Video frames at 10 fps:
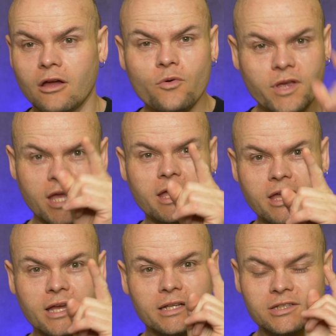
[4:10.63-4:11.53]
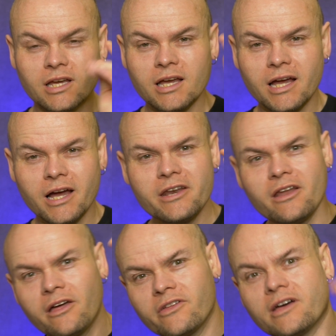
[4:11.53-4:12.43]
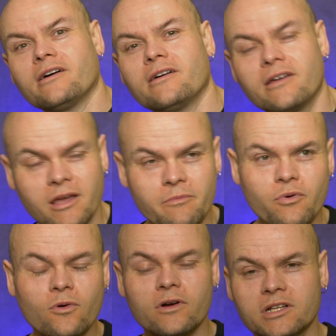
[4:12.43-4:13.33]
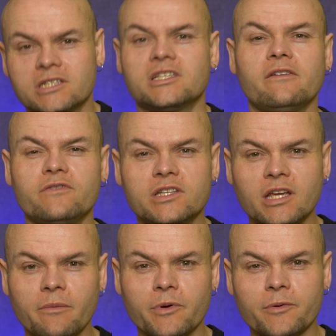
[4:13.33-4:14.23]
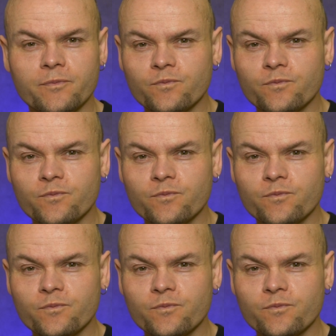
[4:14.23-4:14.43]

Okay, kids, another important safety tip.